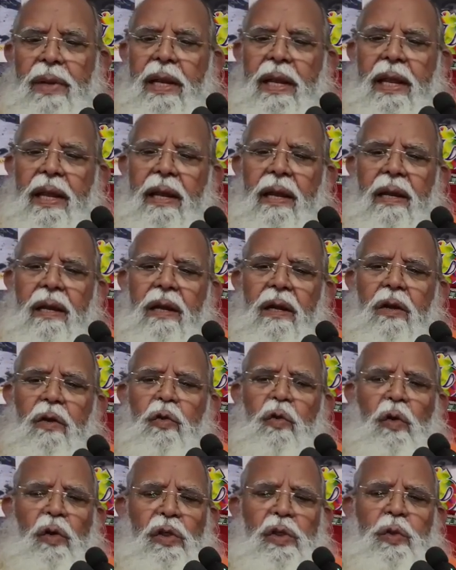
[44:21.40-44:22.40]
Meaning
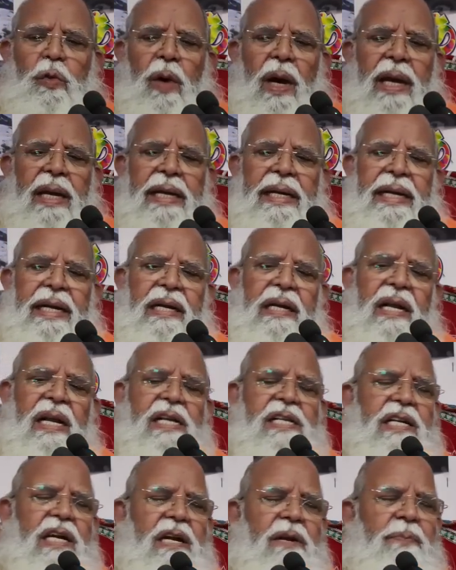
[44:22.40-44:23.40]
those who are
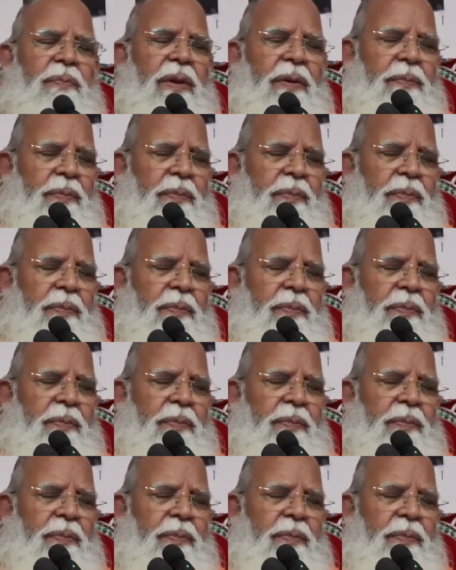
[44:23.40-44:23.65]
indulgent